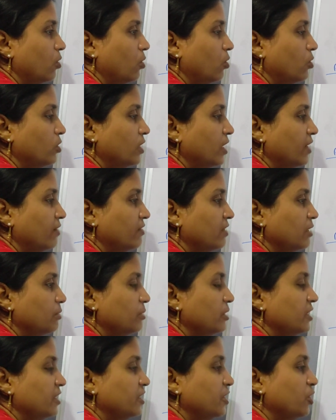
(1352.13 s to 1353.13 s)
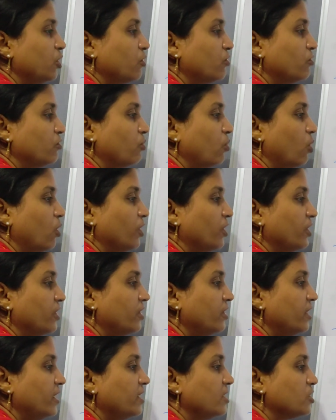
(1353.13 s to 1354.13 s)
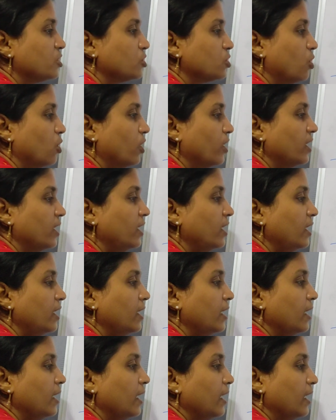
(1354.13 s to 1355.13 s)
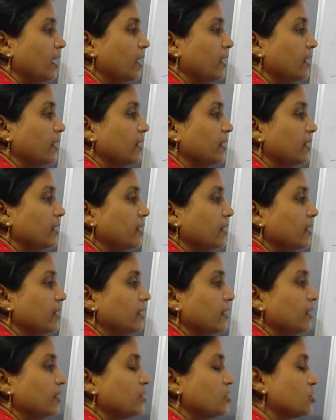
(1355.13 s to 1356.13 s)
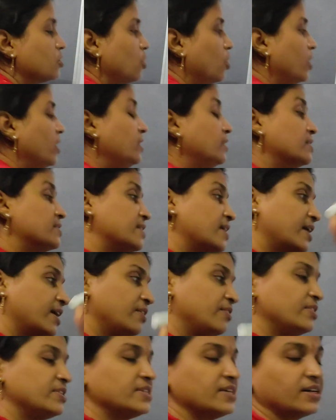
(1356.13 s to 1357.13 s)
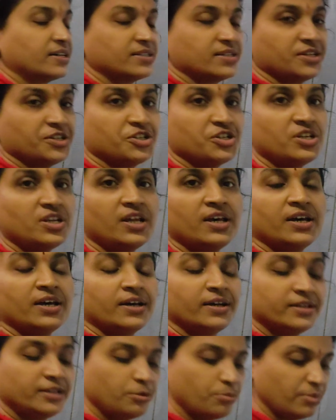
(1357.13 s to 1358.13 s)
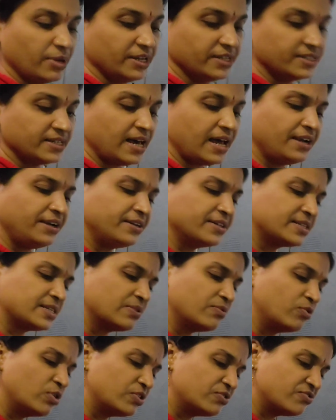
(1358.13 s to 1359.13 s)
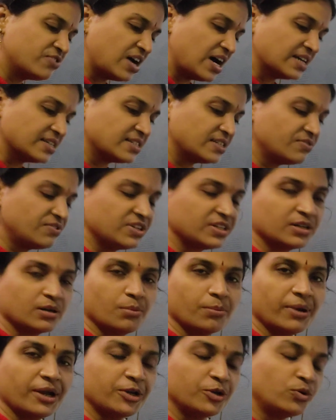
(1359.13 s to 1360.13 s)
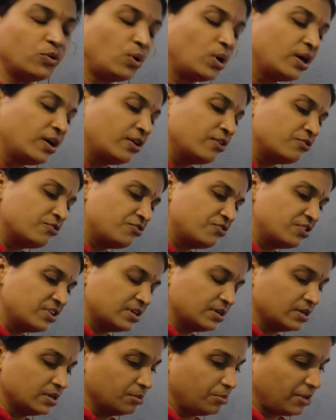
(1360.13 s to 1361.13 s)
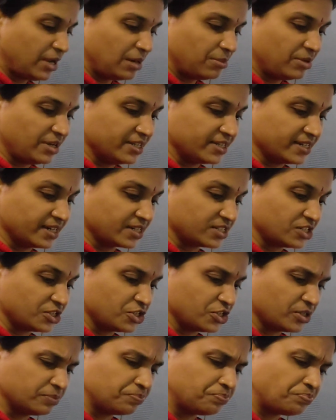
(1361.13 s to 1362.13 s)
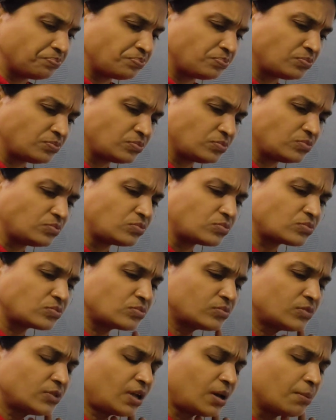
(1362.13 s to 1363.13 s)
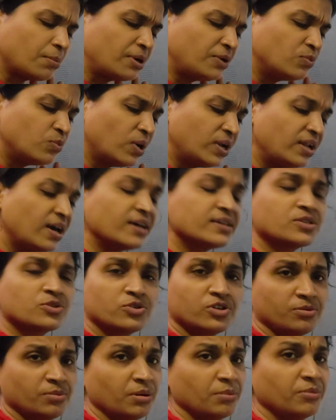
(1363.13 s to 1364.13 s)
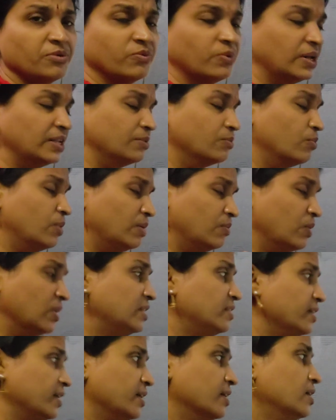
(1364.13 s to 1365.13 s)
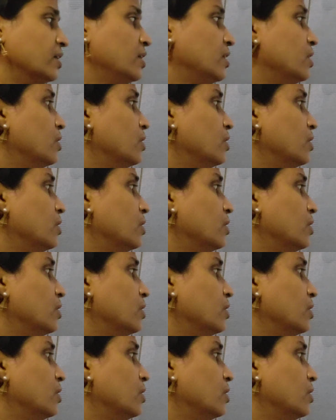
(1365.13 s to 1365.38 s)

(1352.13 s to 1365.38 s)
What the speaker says: On the availability of water and soil, the secondary succession depends, and it is somewhat faster when compared to primary succession. But one has to remember one thing.